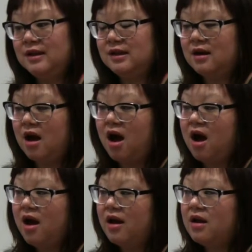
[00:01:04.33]
things that
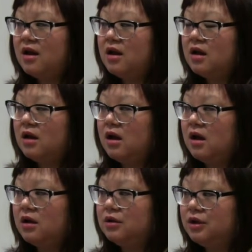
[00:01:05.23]
I
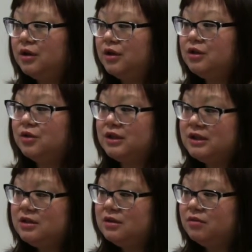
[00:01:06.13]
learned or
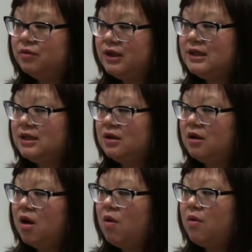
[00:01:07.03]
didn't
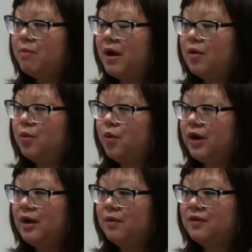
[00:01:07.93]
know about
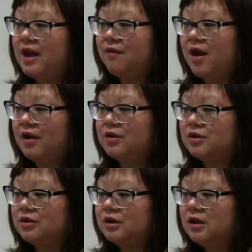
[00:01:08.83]
working with deaf
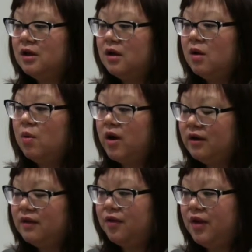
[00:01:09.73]
actors, one
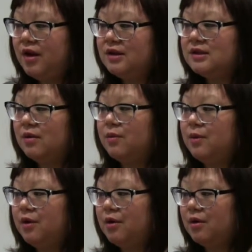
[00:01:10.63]
of the things that
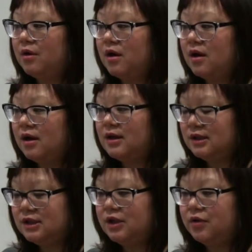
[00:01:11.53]
we're
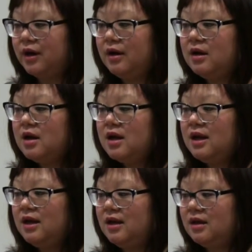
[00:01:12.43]
considering
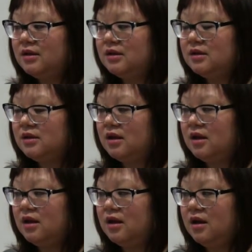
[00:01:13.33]
is
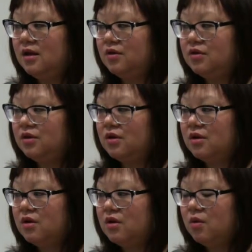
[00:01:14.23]

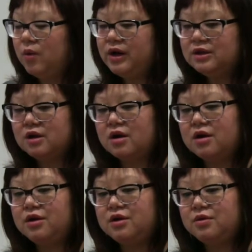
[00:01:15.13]
what is
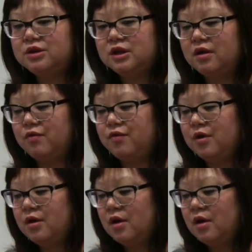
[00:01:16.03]
our use of